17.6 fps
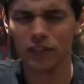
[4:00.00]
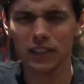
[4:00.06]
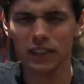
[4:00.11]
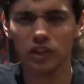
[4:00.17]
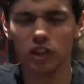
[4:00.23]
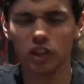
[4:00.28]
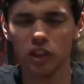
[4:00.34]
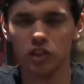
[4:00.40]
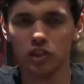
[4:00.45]

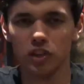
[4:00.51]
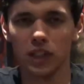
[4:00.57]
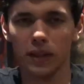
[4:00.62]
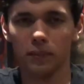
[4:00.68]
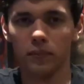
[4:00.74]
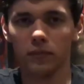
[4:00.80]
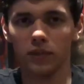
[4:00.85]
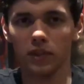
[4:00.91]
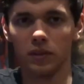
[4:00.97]
changed it up
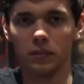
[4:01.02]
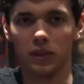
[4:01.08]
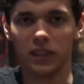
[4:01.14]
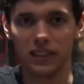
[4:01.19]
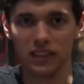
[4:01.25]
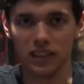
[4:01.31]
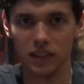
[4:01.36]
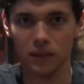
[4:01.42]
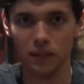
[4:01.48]
from like
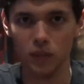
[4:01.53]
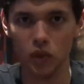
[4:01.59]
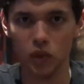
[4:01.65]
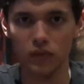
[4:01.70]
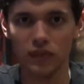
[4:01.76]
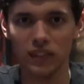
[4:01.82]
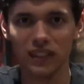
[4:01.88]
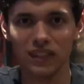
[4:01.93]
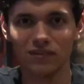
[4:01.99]
the
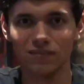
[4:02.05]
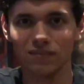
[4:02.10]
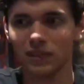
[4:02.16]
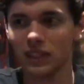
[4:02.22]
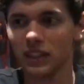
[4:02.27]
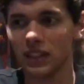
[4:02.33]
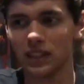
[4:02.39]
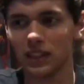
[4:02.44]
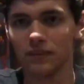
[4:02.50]
movie.
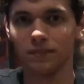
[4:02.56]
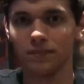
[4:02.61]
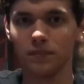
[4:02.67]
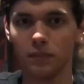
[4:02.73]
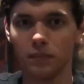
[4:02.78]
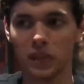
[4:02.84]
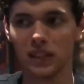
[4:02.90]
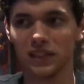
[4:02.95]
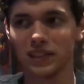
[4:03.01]
Yeah,
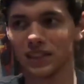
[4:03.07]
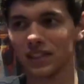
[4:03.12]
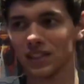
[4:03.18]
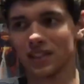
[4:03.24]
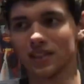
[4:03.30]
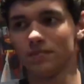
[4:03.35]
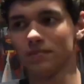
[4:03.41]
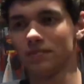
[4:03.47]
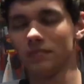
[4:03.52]
but
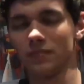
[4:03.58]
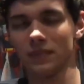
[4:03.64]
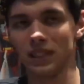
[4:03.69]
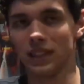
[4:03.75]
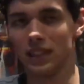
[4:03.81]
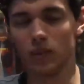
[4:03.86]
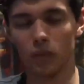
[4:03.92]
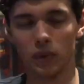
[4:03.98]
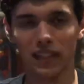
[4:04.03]
in a
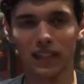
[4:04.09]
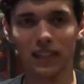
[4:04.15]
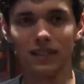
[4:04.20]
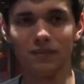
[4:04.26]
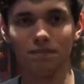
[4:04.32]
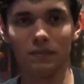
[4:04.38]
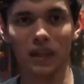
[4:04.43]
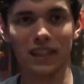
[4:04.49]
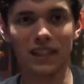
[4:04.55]
way,
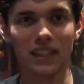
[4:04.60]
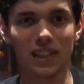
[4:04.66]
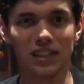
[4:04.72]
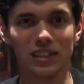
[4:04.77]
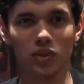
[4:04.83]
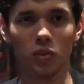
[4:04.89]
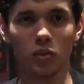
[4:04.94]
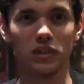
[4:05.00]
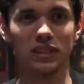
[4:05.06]
I kind of
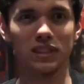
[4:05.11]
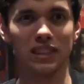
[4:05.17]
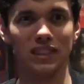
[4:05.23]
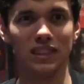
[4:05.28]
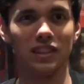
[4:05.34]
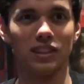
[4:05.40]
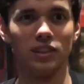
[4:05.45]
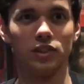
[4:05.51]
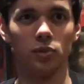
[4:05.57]
sort of see
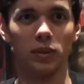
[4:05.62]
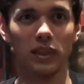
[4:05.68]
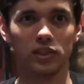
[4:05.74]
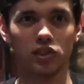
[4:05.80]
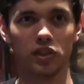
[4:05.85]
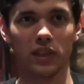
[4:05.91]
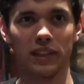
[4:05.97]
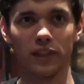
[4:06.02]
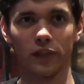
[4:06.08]
the direction
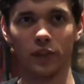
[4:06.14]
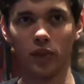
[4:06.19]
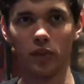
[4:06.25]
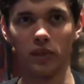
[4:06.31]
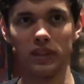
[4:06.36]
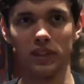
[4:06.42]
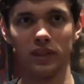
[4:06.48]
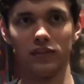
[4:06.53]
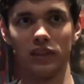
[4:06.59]
that they're going
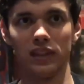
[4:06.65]
of